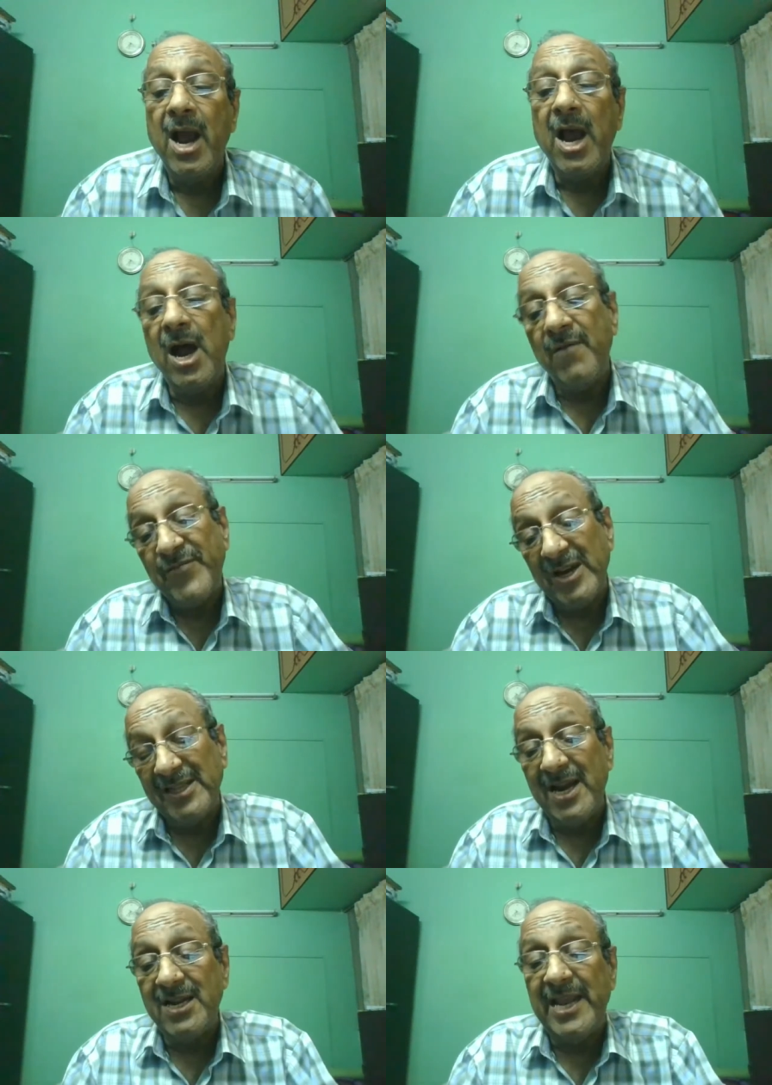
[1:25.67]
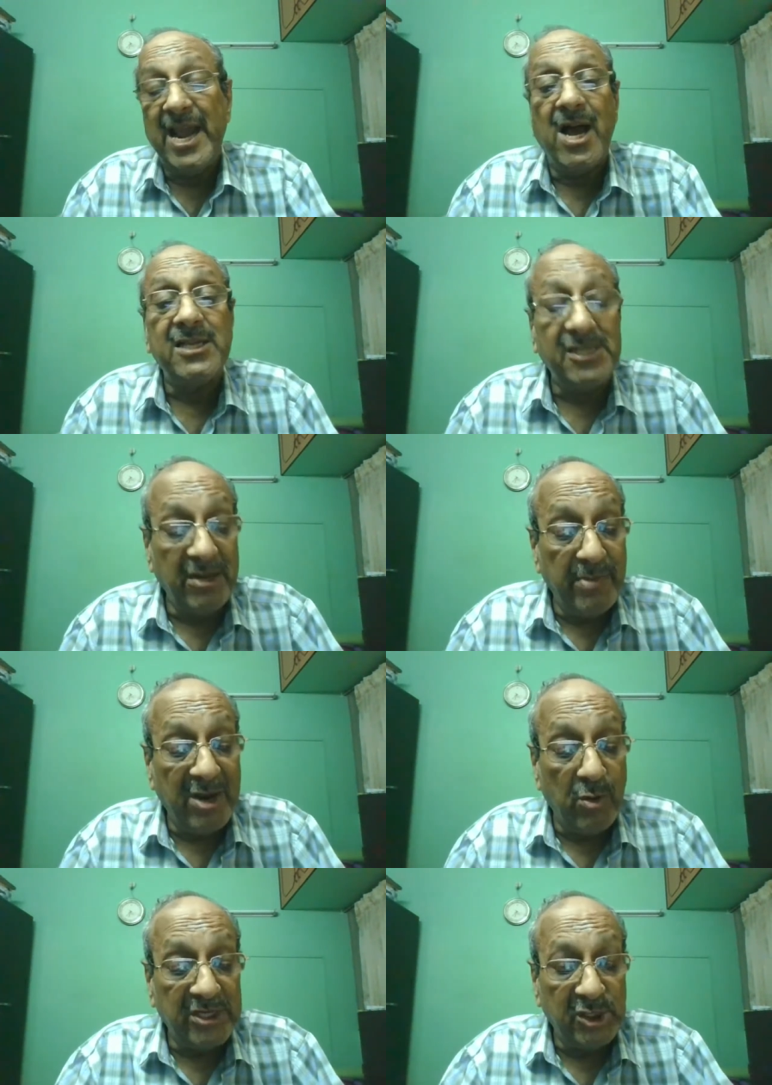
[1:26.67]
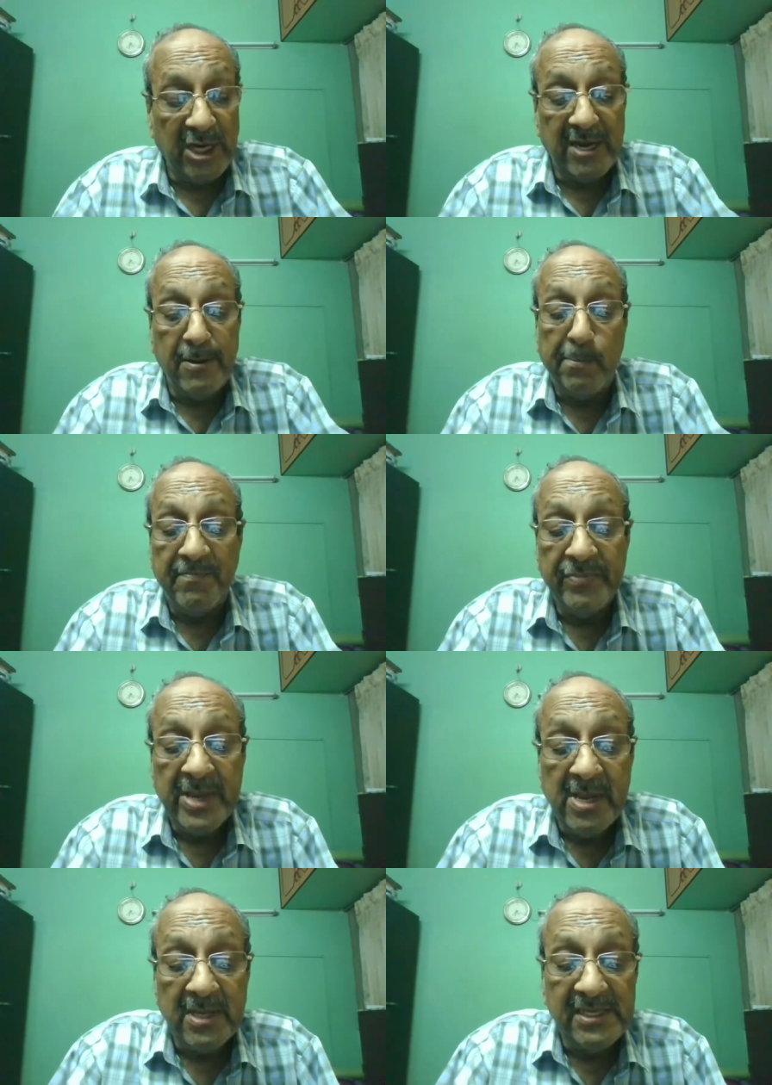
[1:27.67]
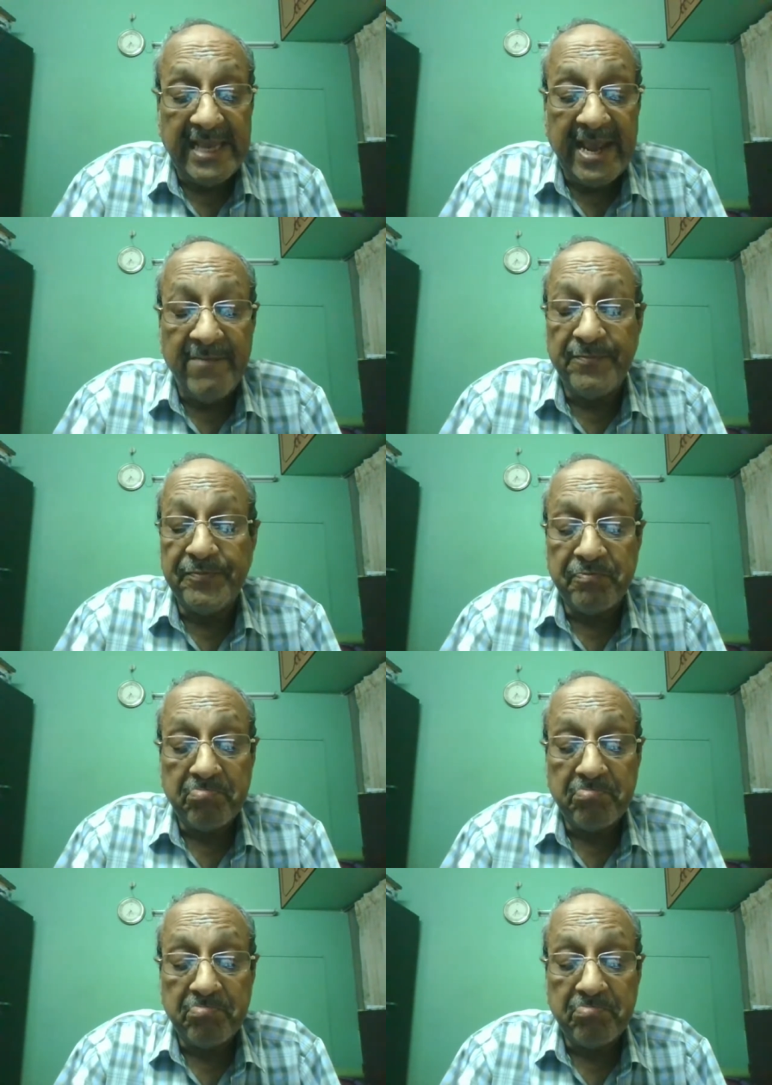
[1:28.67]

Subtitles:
After that, they asked him a question, say,